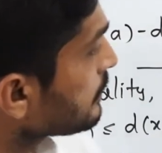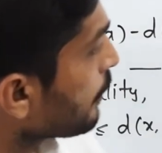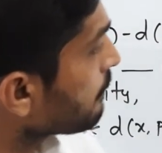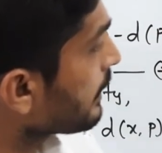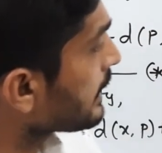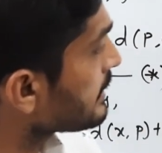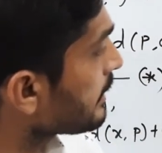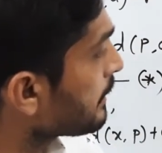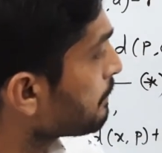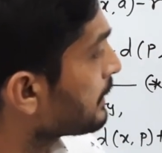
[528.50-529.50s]
of x
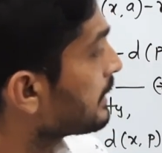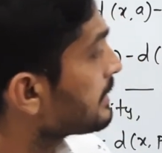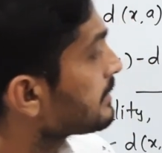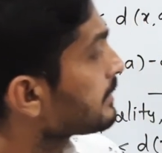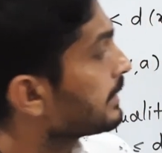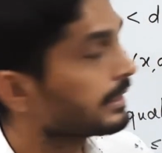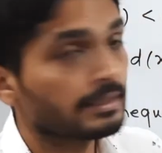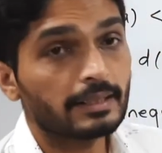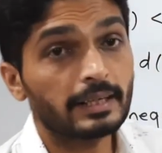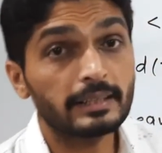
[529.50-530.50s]
and p is
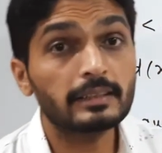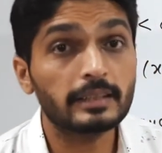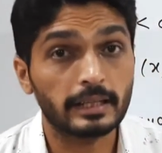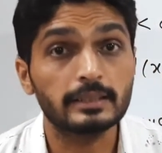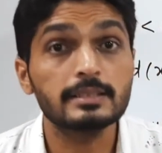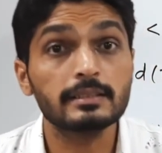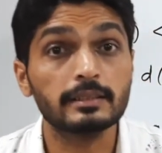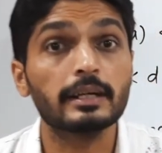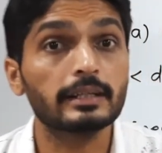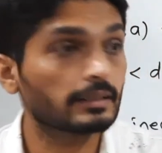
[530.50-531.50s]
greater than, is
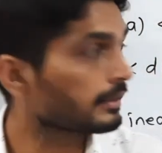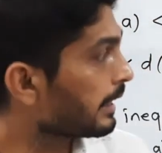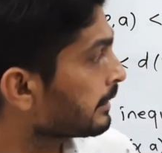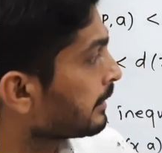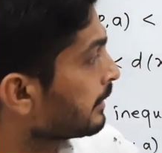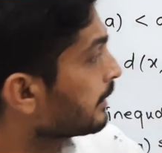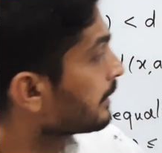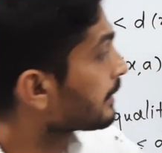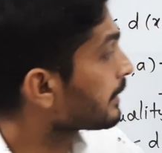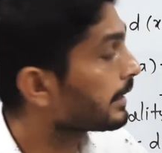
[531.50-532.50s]
greater than
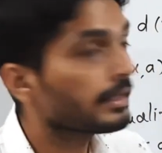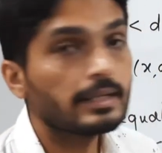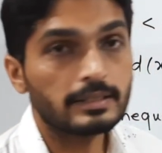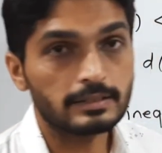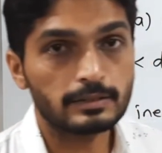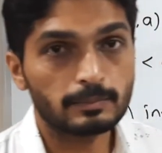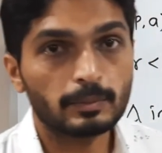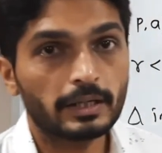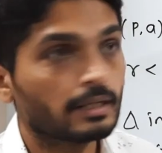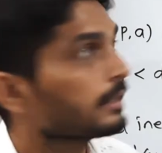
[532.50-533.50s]
radius.
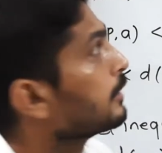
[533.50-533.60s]
Getting?